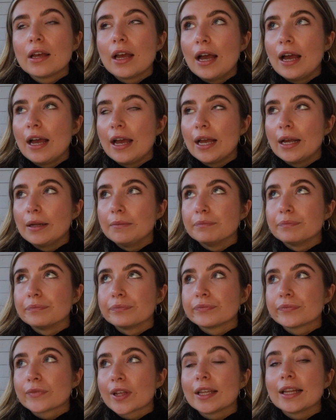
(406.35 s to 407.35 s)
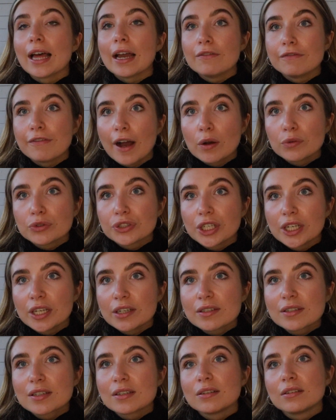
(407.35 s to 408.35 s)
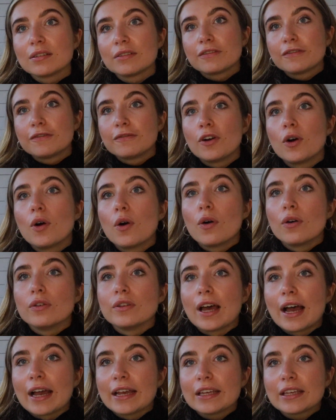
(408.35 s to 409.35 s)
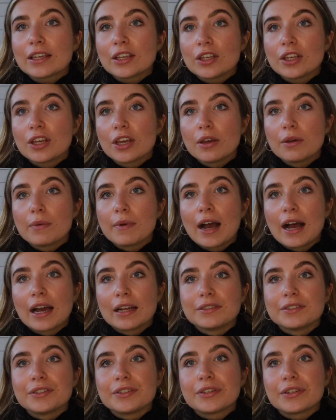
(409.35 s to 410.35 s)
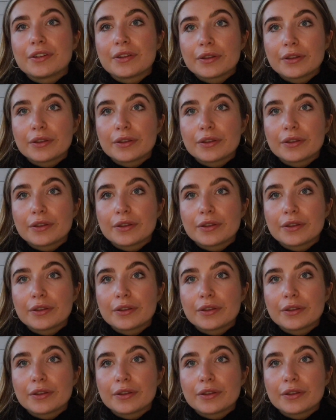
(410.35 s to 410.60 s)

like vouchers for like you and